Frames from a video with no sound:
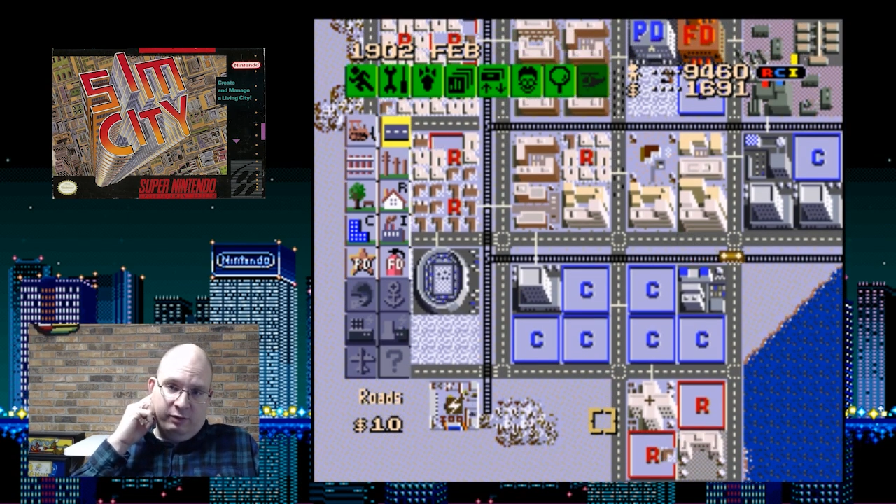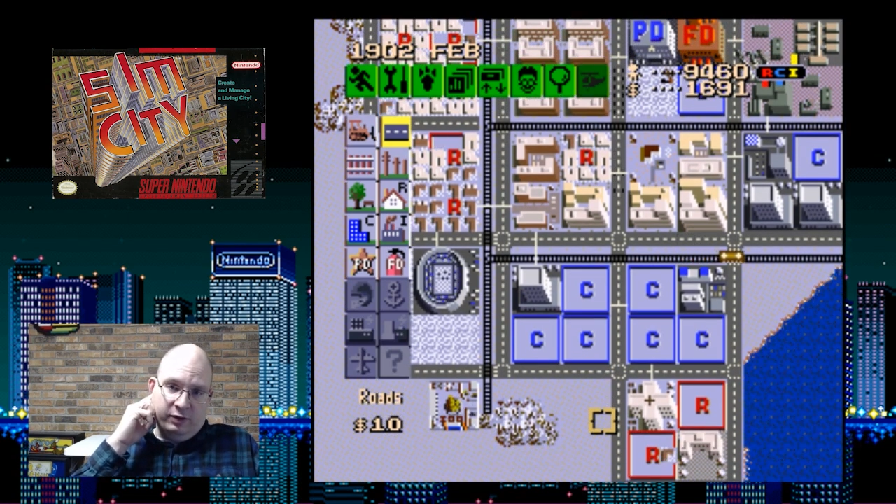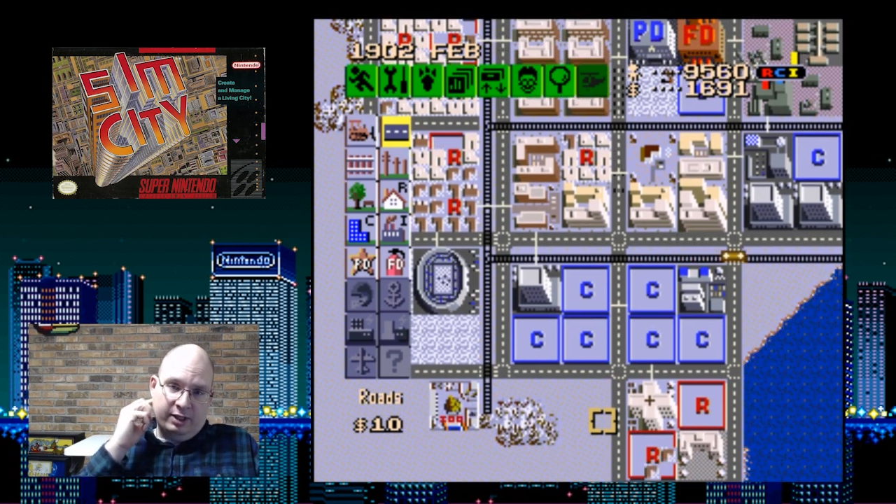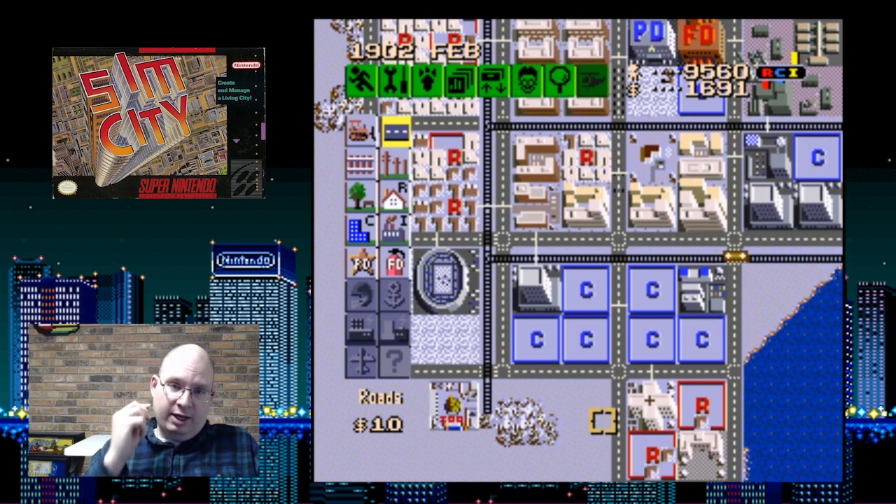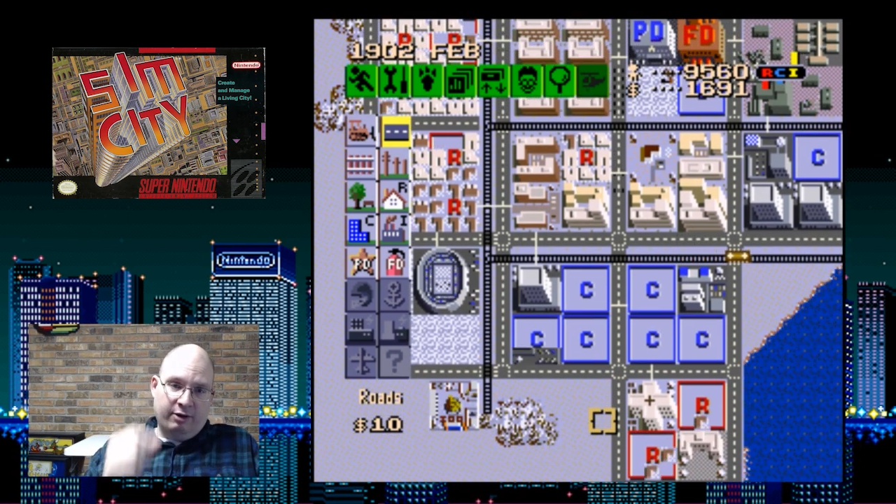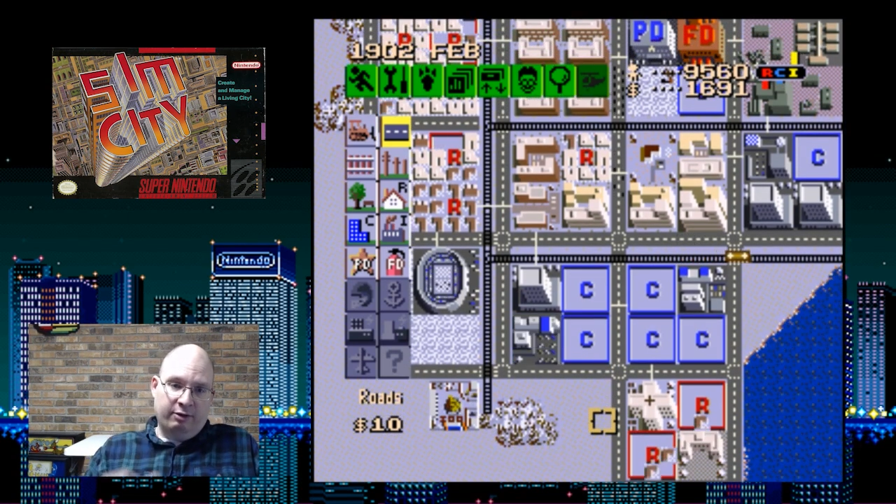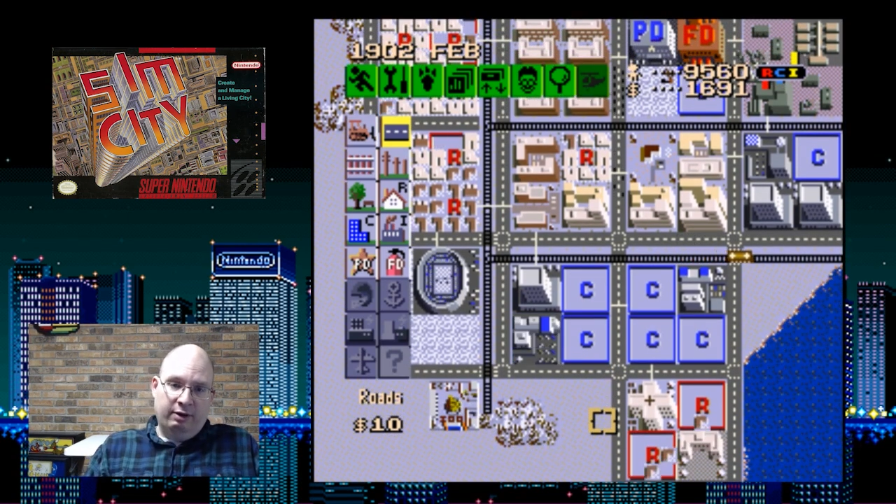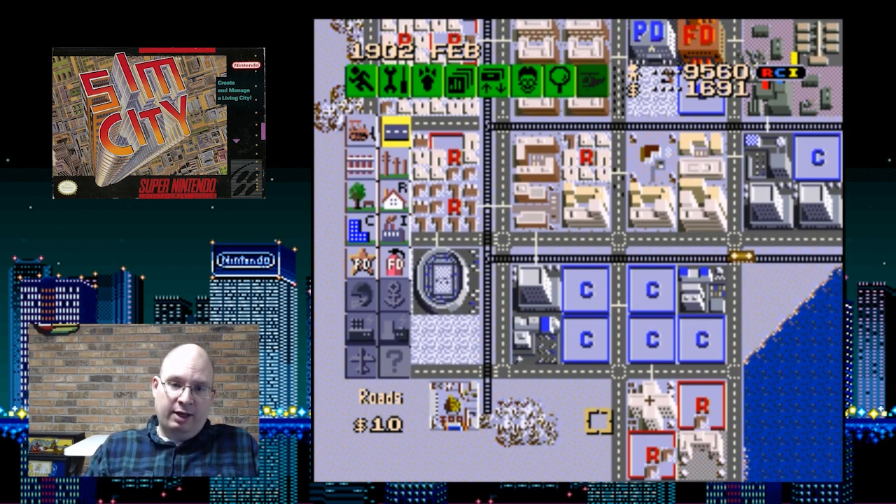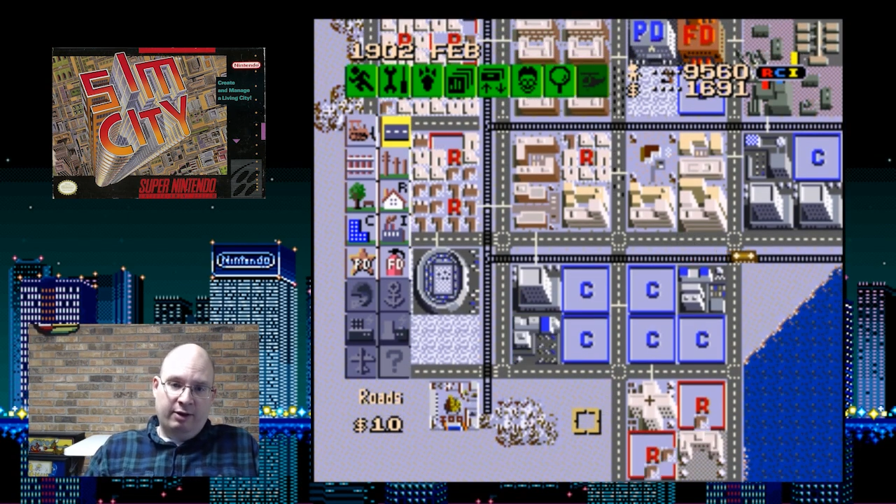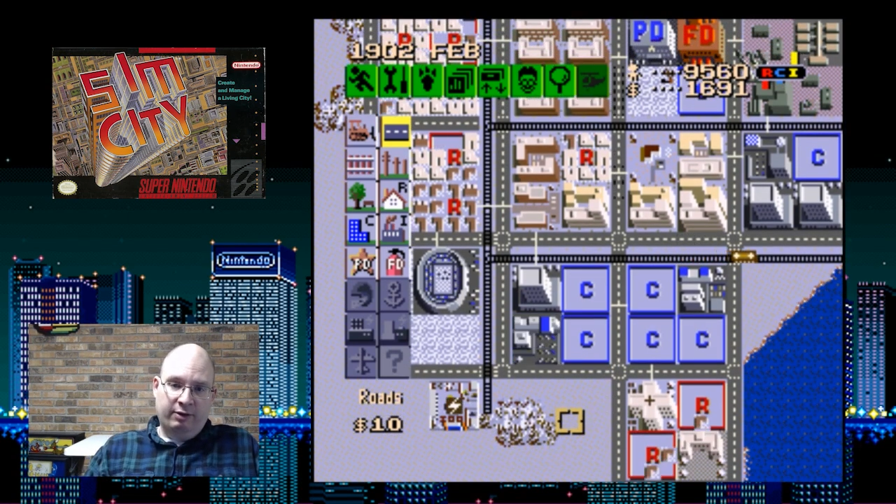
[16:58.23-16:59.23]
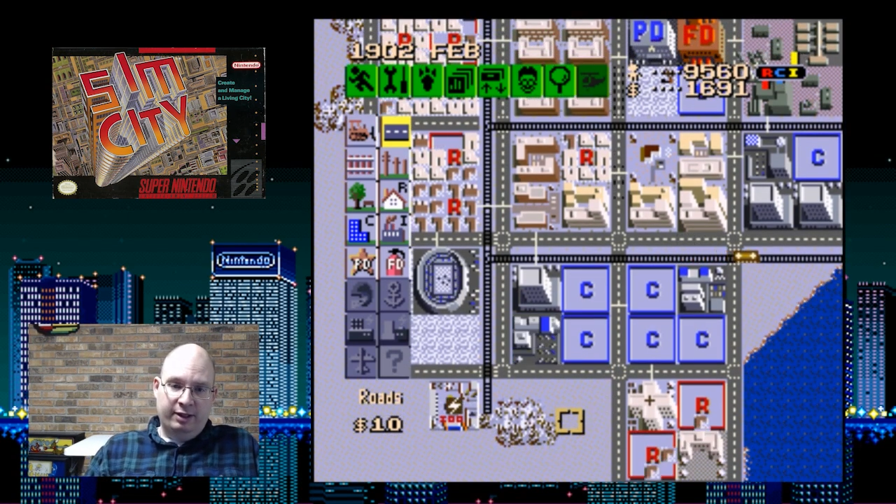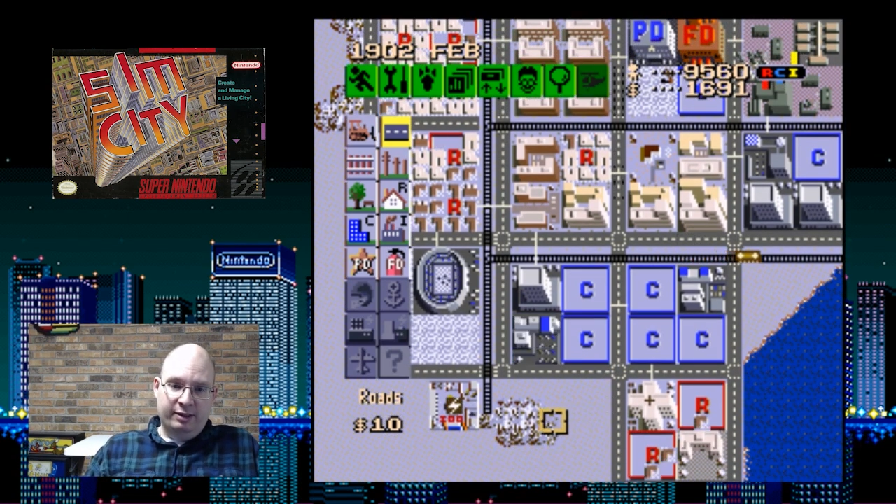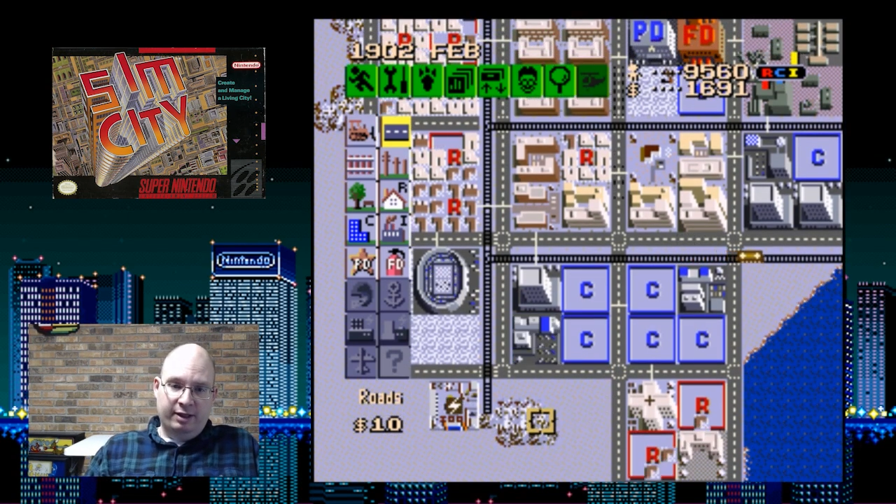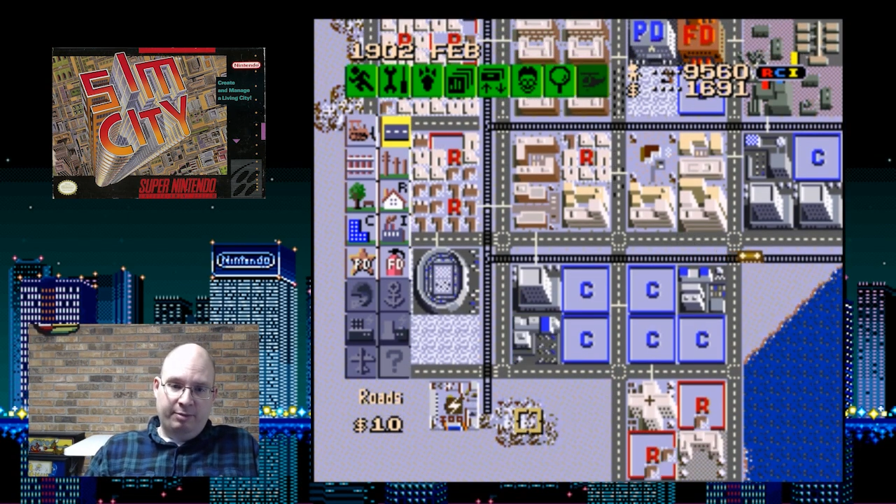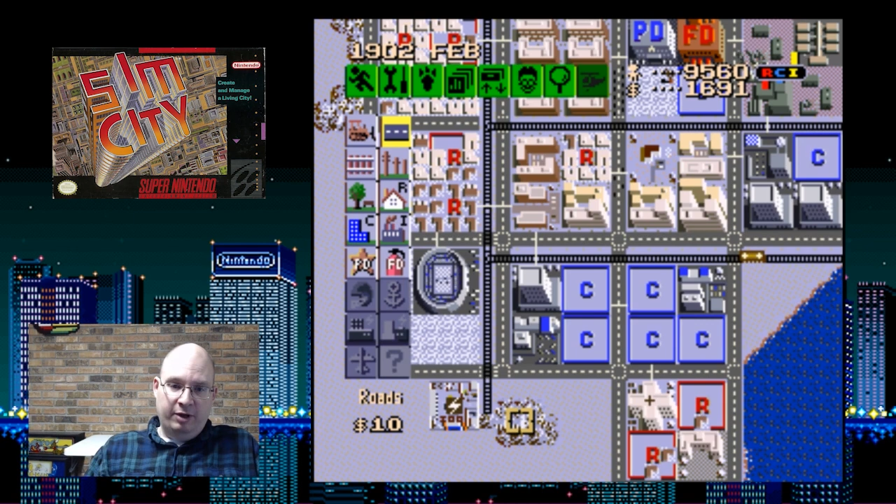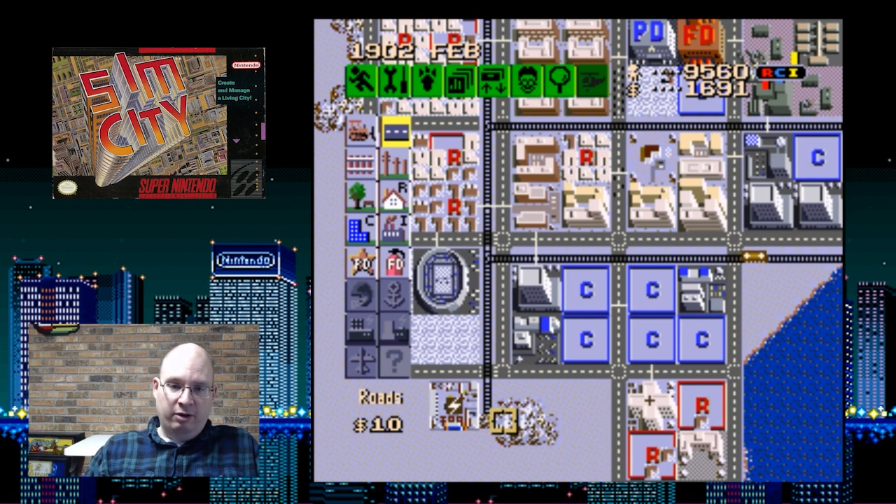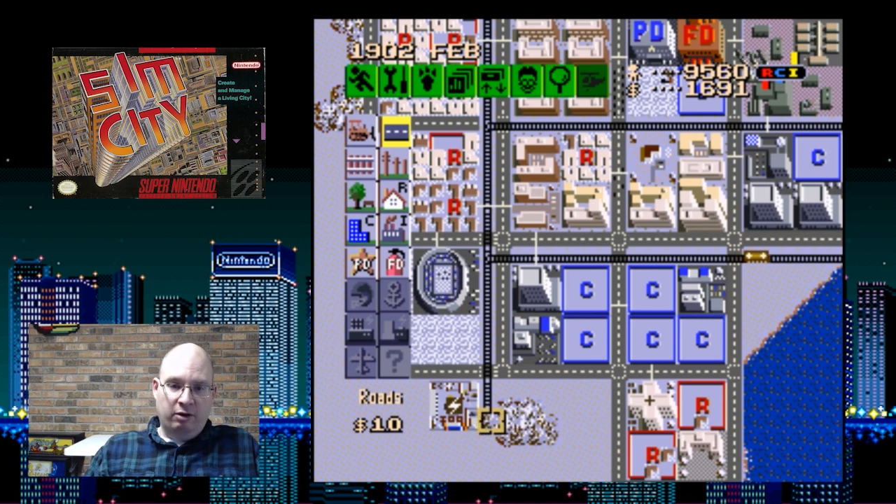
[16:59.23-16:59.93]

We'll see how it ends up here.